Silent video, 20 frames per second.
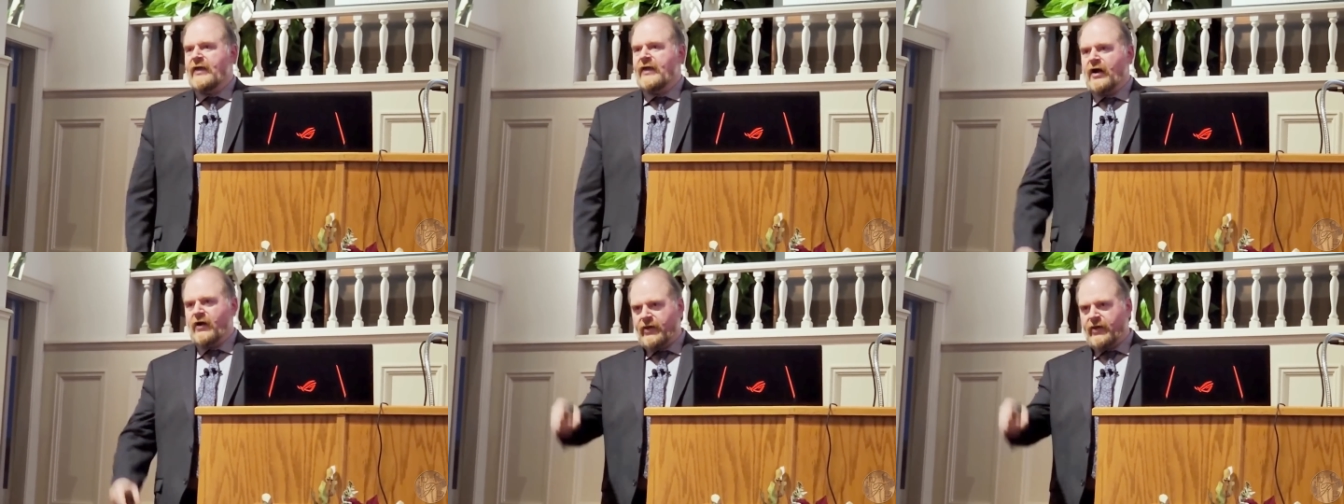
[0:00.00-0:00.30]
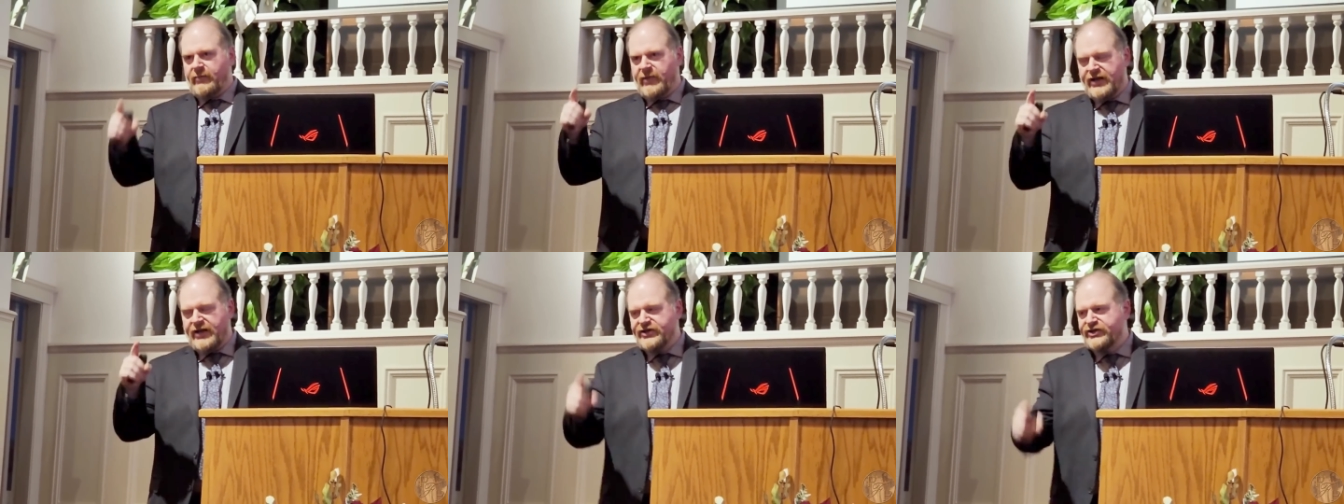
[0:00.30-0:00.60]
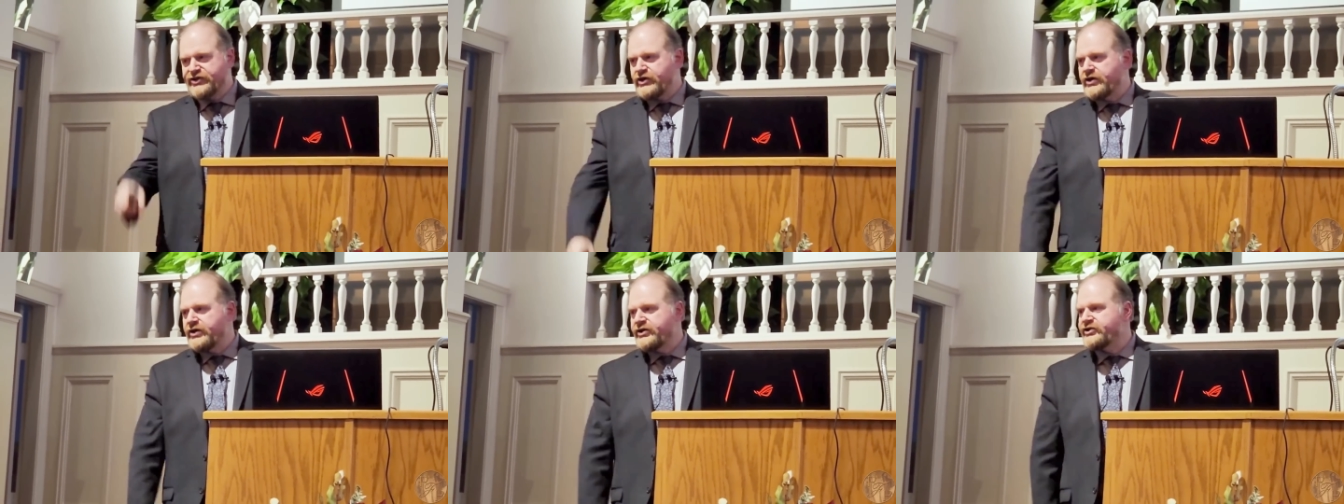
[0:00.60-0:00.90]
They are the
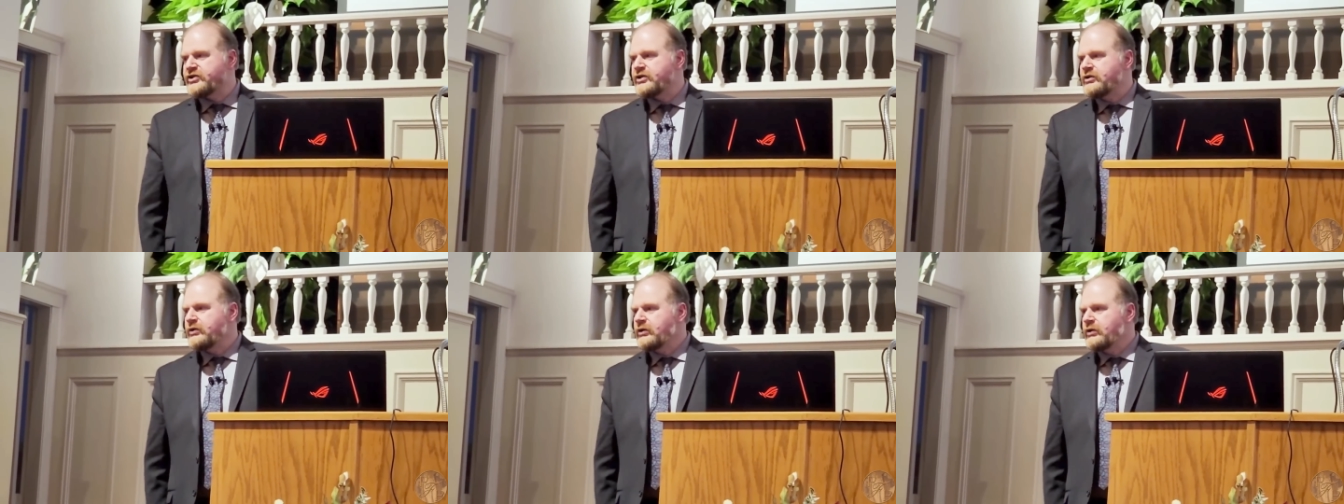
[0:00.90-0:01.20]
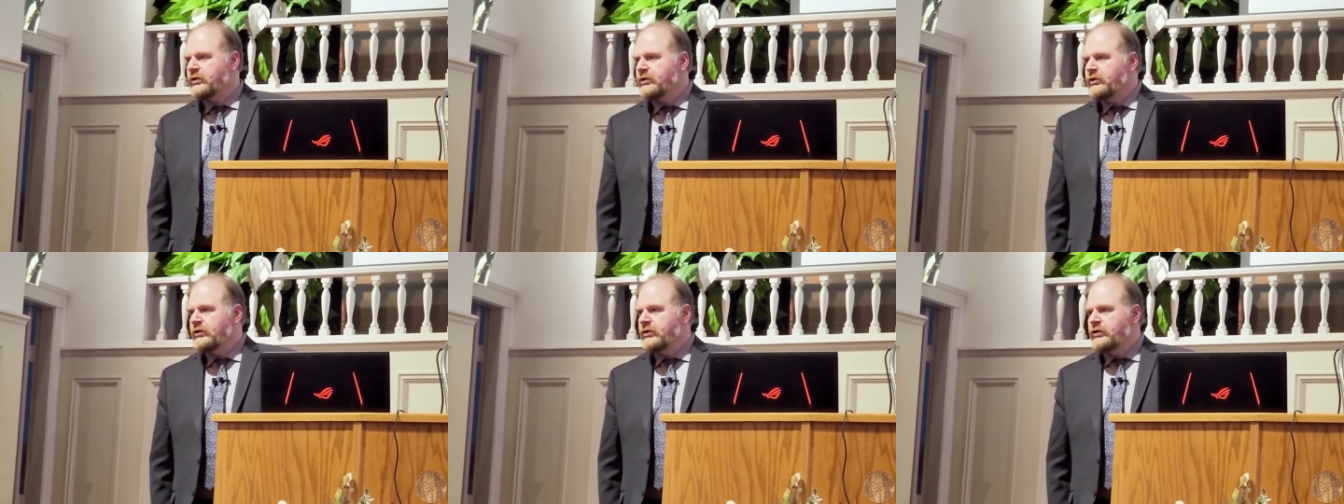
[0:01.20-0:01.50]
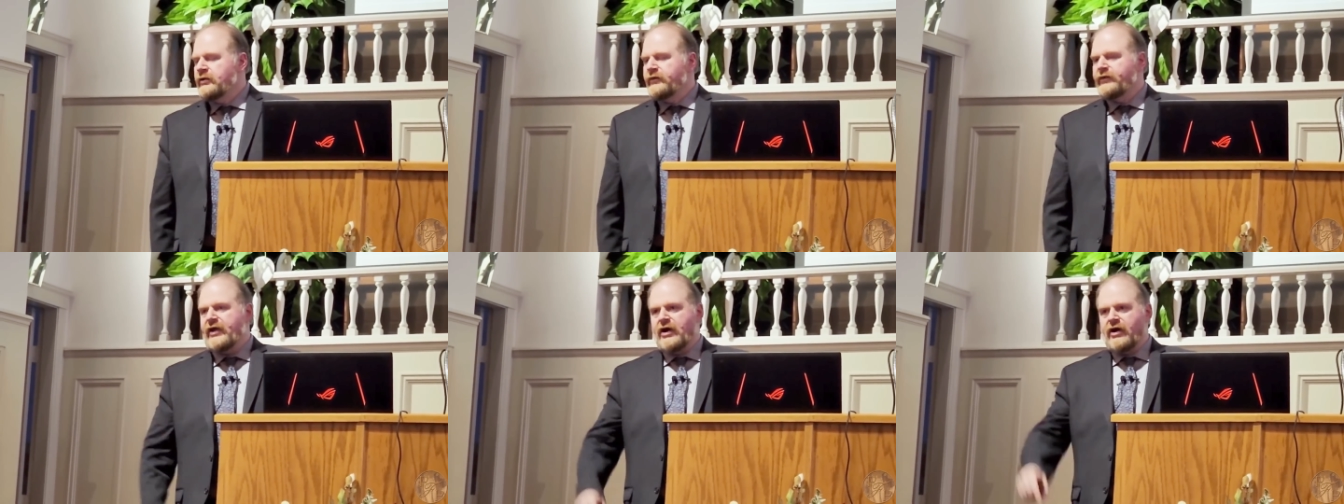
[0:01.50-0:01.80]
ministers,
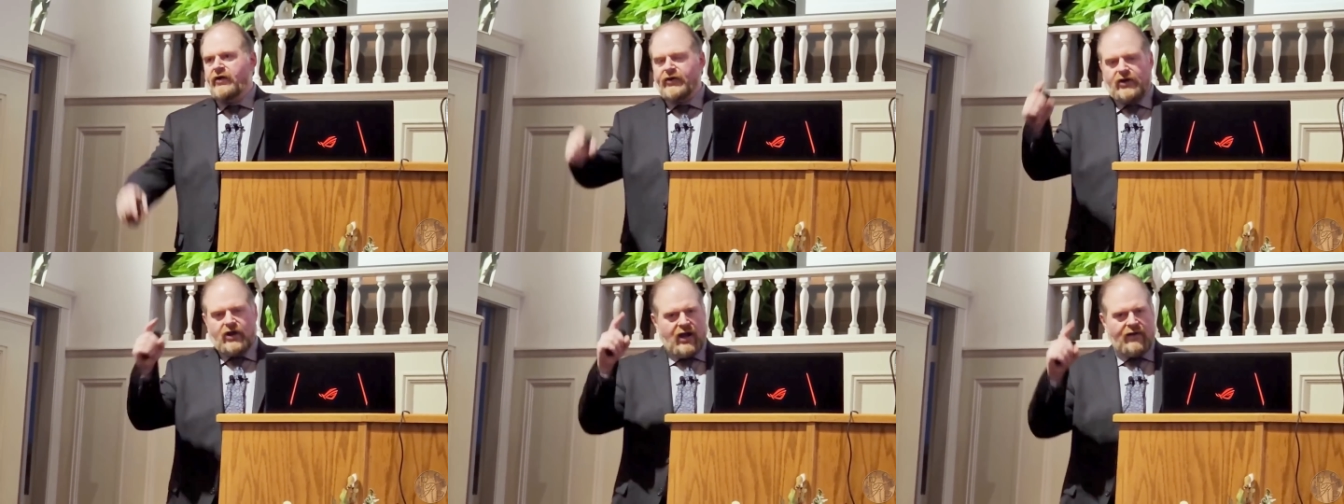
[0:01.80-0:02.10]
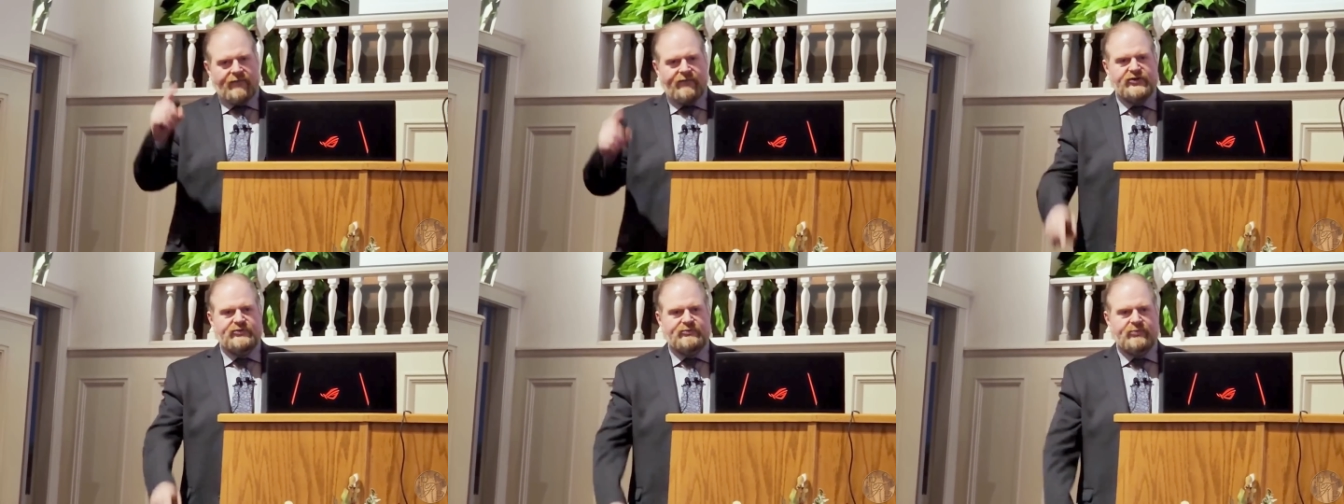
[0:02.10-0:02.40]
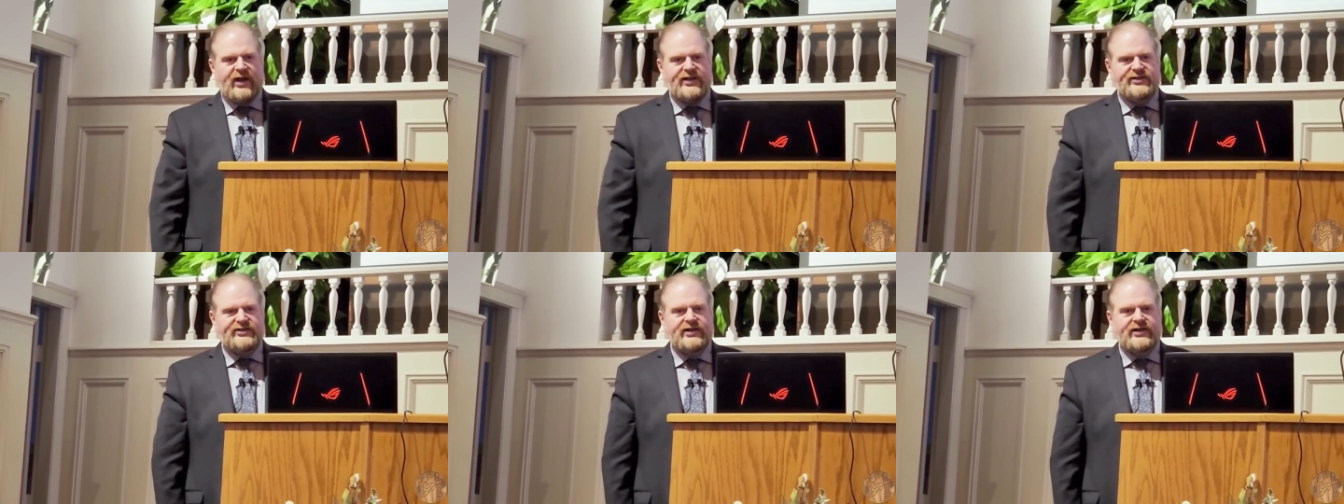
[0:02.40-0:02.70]
they are the
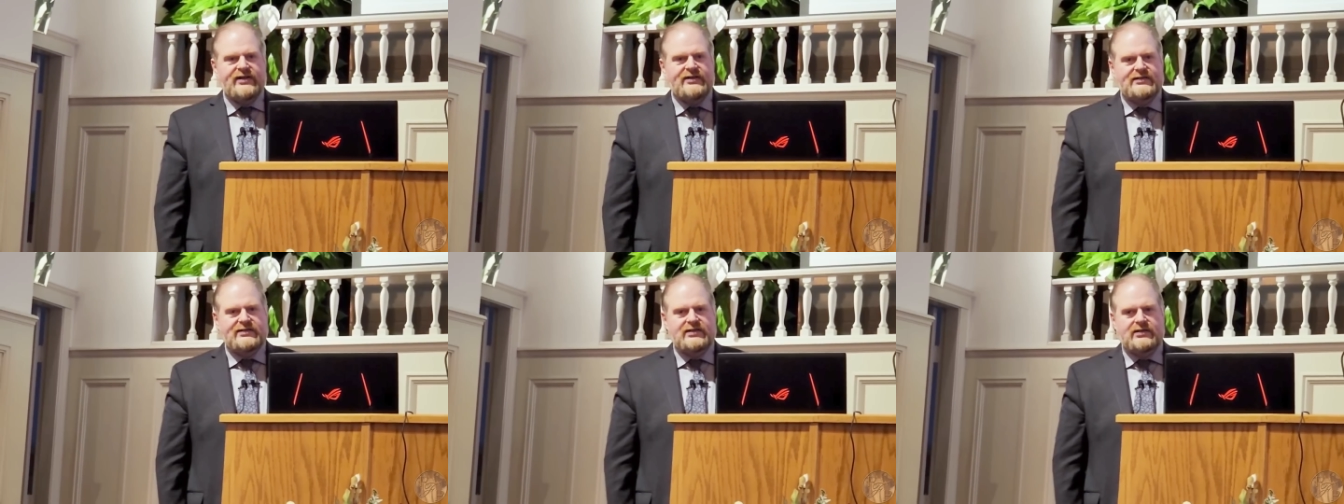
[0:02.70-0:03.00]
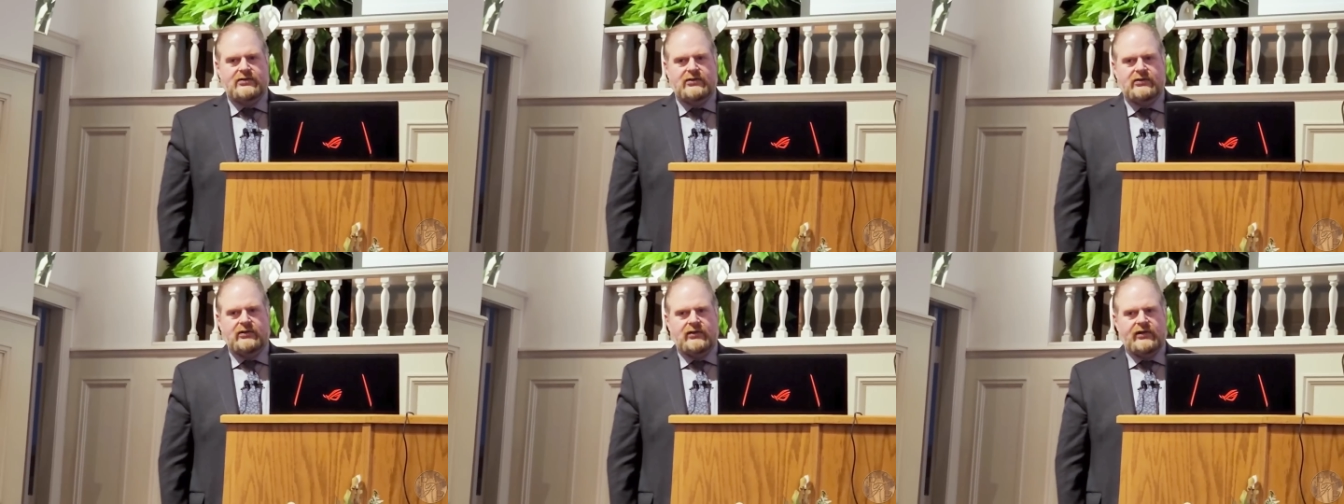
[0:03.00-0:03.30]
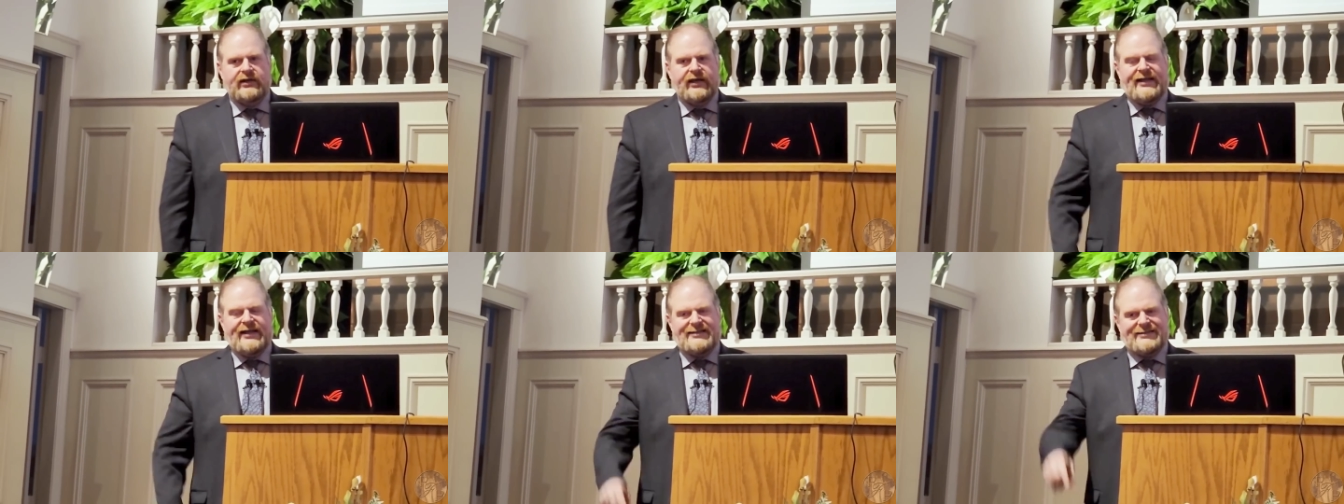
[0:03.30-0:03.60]
conference presidents,
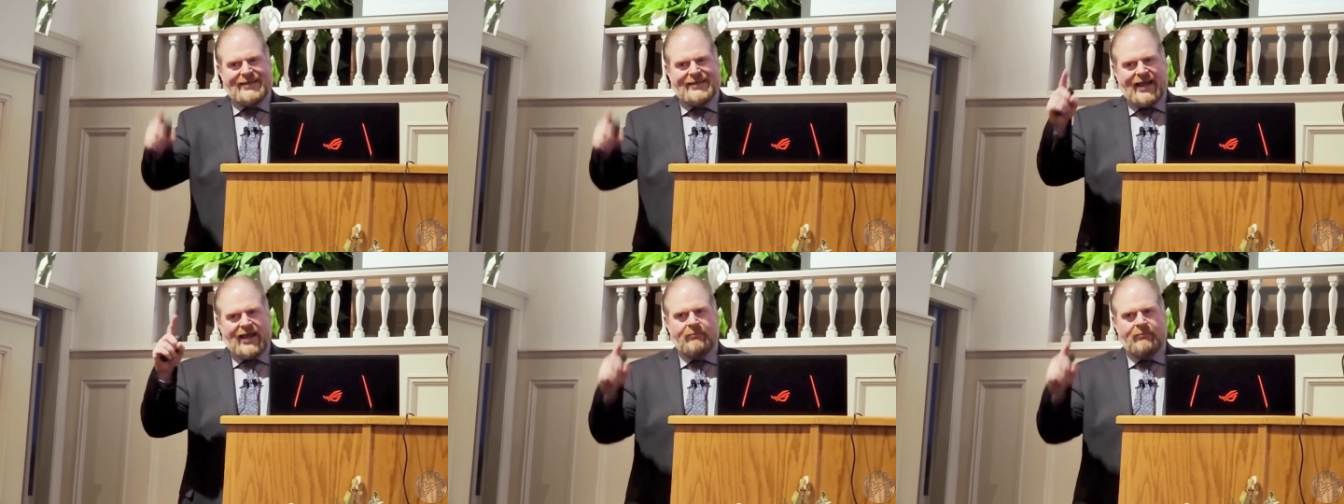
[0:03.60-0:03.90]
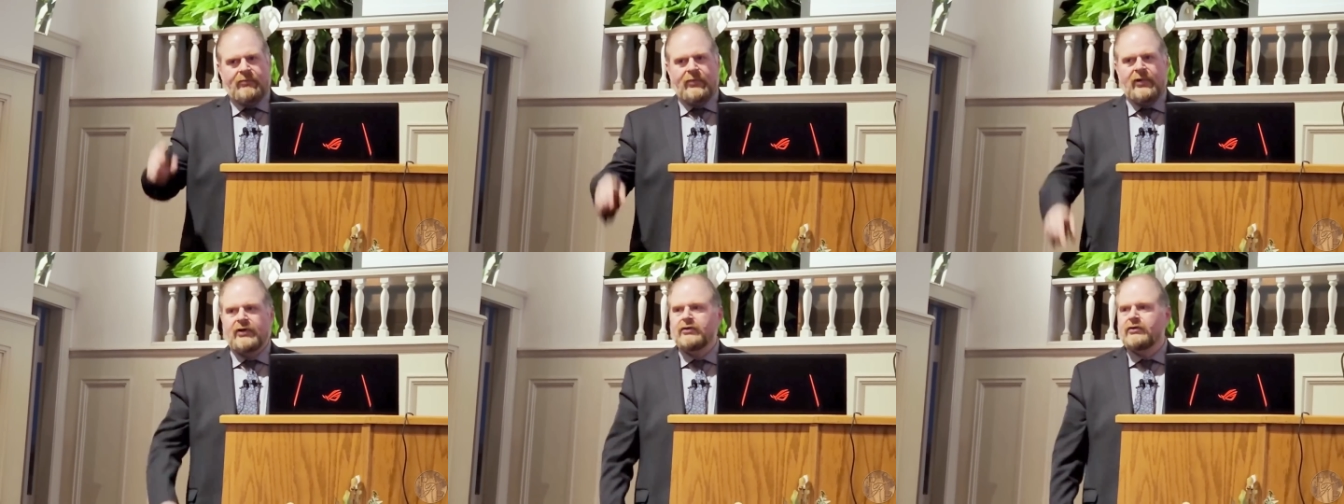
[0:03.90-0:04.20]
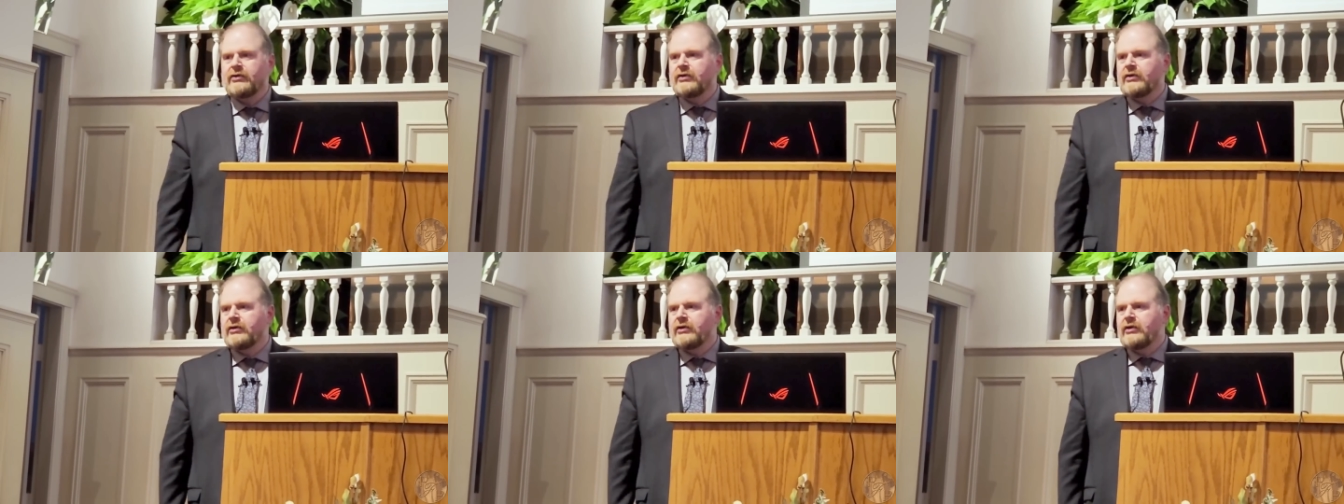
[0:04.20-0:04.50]
it is them.